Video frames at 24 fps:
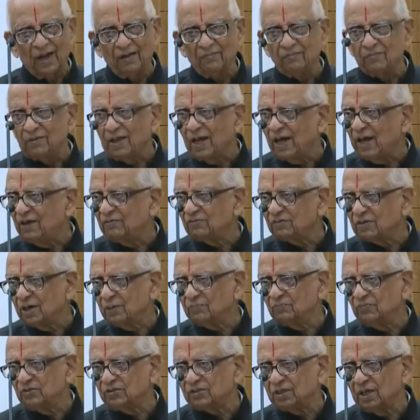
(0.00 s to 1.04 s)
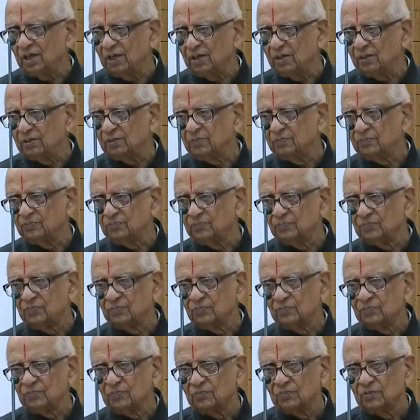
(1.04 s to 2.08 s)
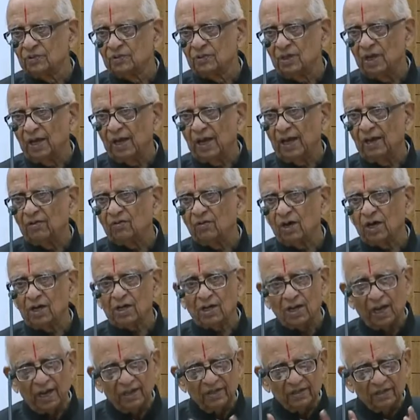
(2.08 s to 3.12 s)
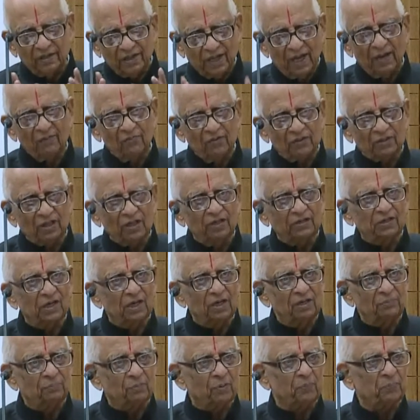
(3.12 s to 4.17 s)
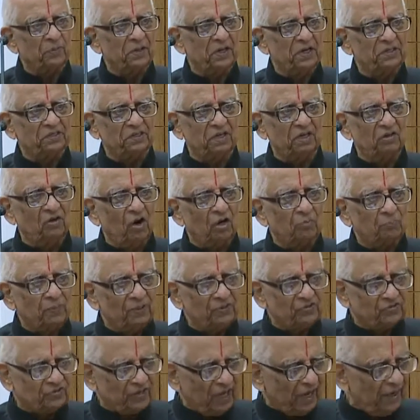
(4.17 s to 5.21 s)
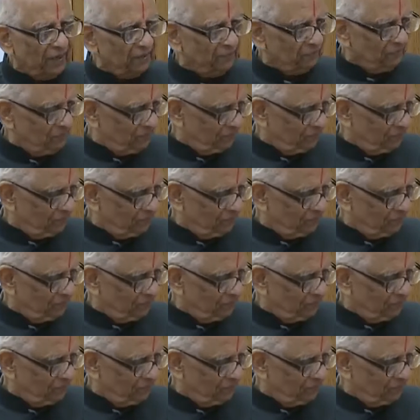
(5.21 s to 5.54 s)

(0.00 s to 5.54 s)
I have come with a, I, have, I came with a little preparation, not much time.